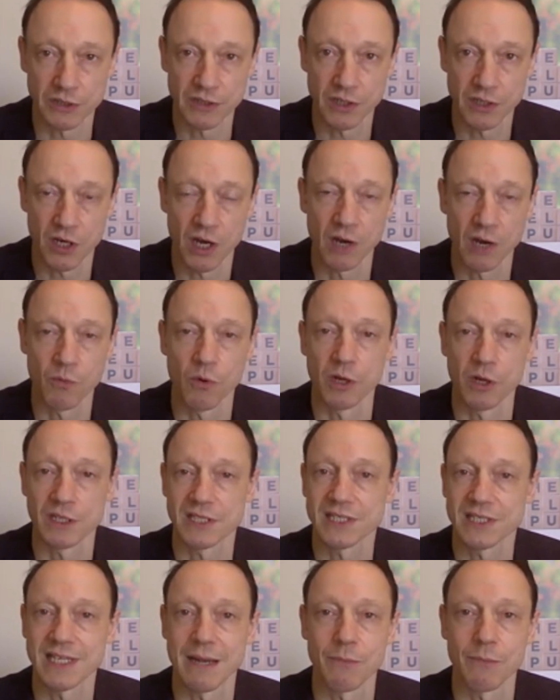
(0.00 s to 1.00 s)
I want
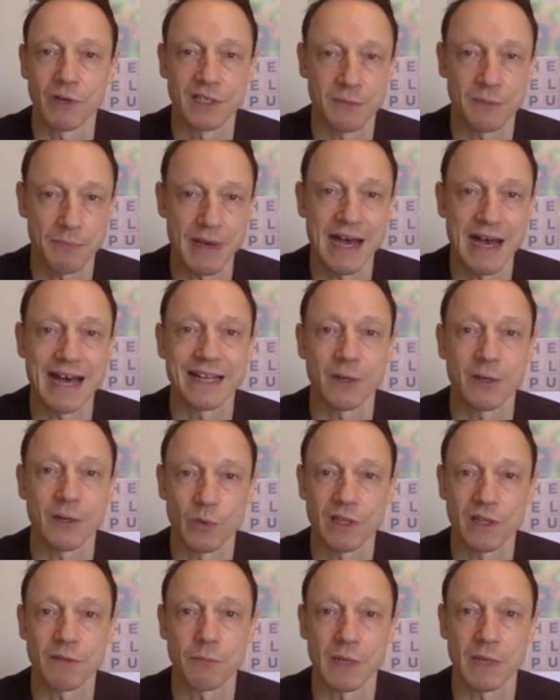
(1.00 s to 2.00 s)
someone to partner
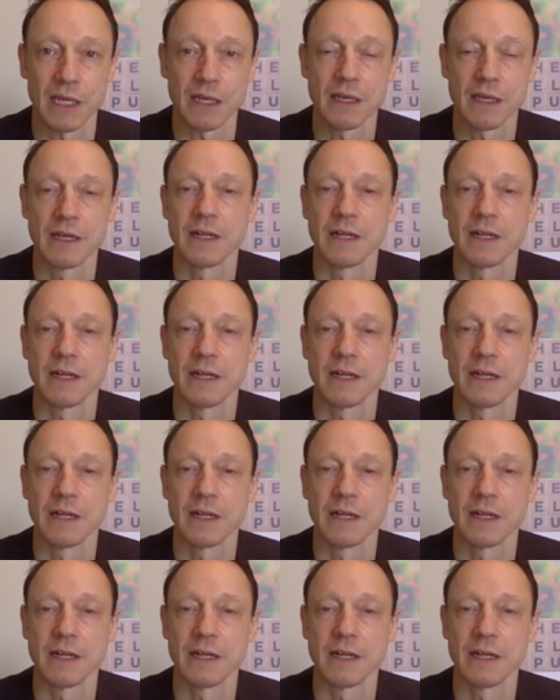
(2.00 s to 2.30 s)
with me